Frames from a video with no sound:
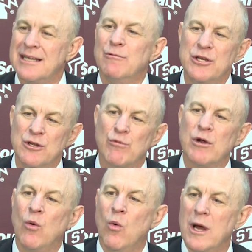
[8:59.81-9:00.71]
When you're
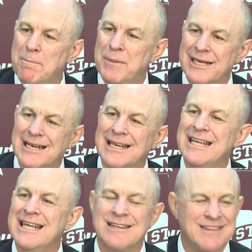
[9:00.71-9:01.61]
in a one-bid
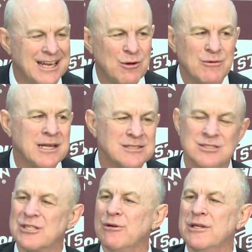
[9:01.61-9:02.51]
league, they don't
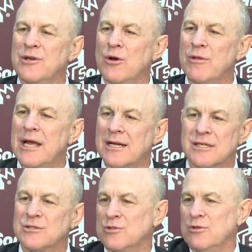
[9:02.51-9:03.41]
necessarily know that
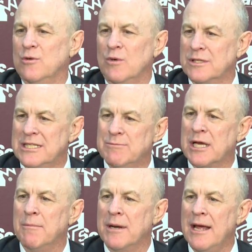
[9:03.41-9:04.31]
because there's only one team coming